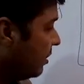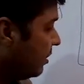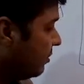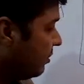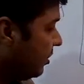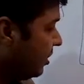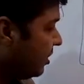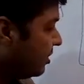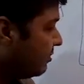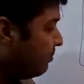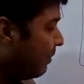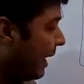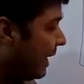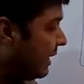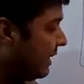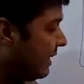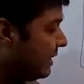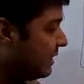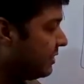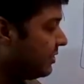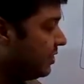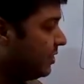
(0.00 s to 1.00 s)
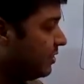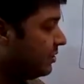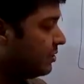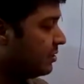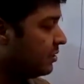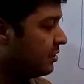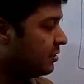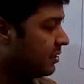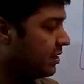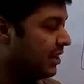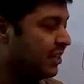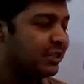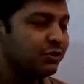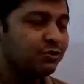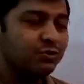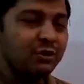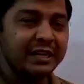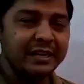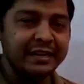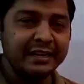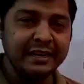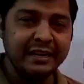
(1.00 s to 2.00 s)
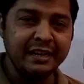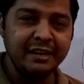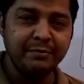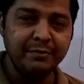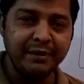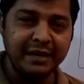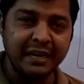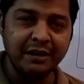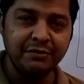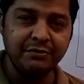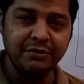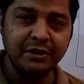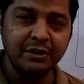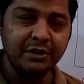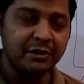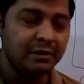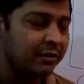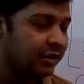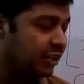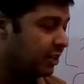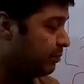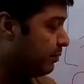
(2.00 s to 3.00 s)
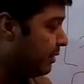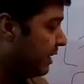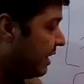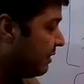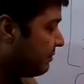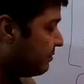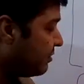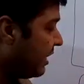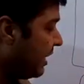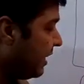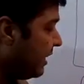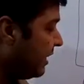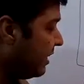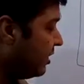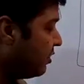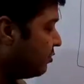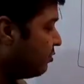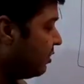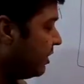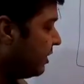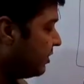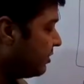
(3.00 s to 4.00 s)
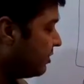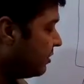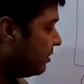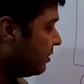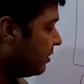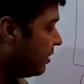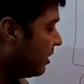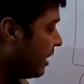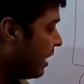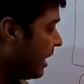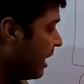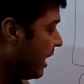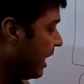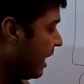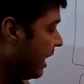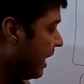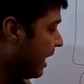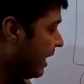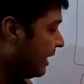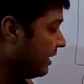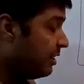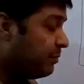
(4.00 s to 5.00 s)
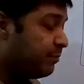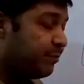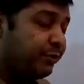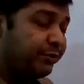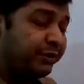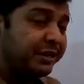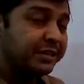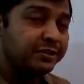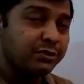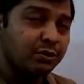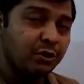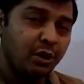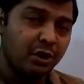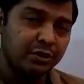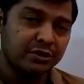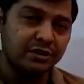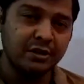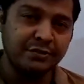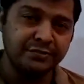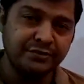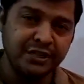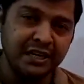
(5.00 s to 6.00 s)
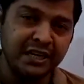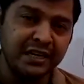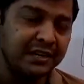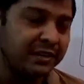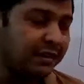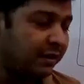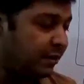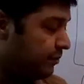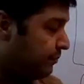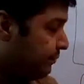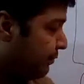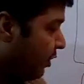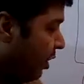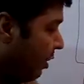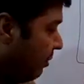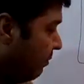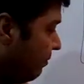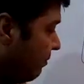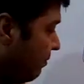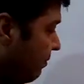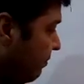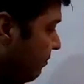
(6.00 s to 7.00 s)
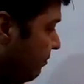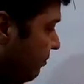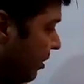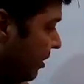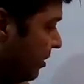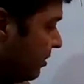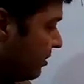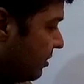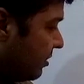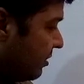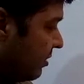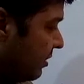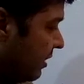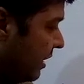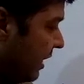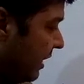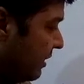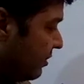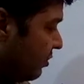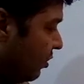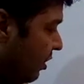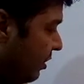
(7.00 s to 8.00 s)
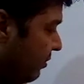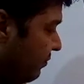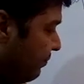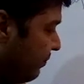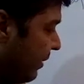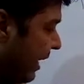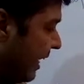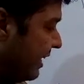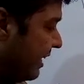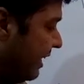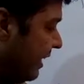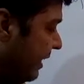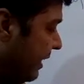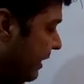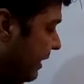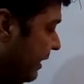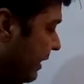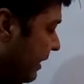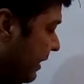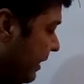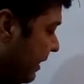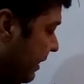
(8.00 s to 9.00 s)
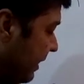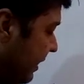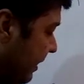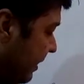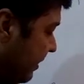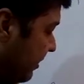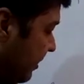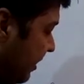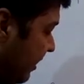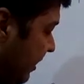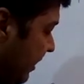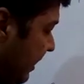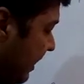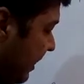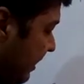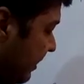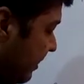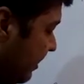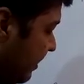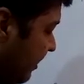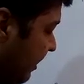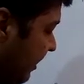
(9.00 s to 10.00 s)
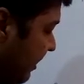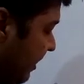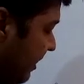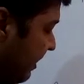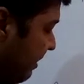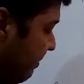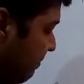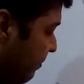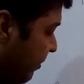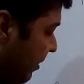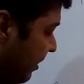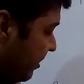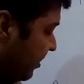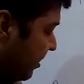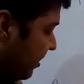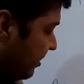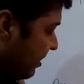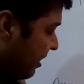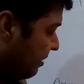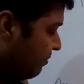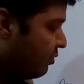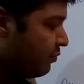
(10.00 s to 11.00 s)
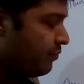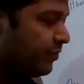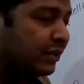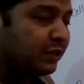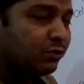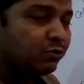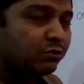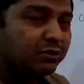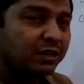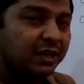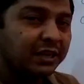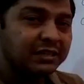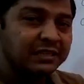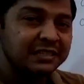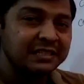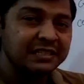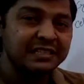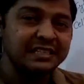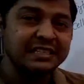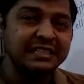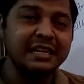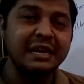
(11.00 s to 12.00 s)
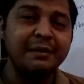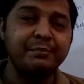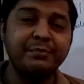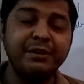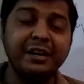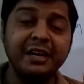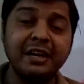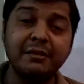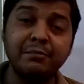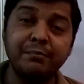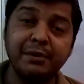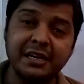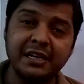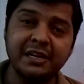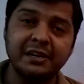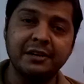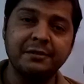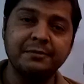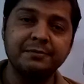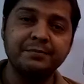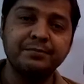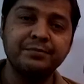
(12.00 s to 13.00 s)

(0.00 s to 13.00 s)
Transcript: this myelin sheath insulated in behavior, it behaves like insulation, and it prevents the loss of signal. From this axon, finally the electrical impulses are moving to the synaptic button.